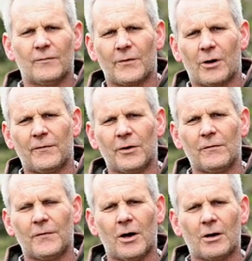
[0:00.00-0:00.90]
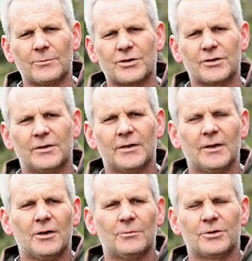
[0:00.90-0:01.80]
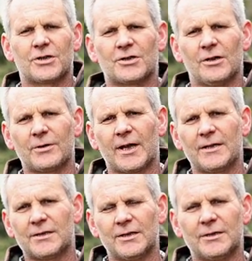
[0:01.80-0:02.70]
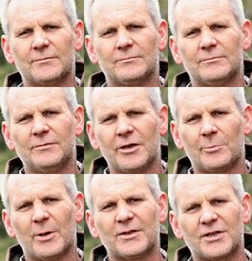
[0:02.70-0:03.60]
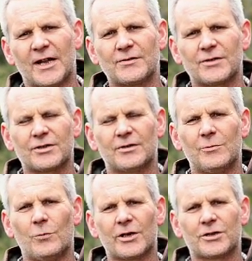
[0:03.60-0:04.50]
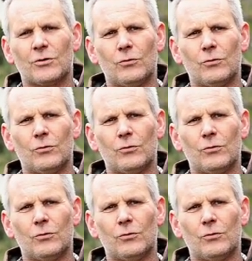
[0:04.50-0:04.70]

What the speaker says: at Varfell Farms, which is located near Penzance in West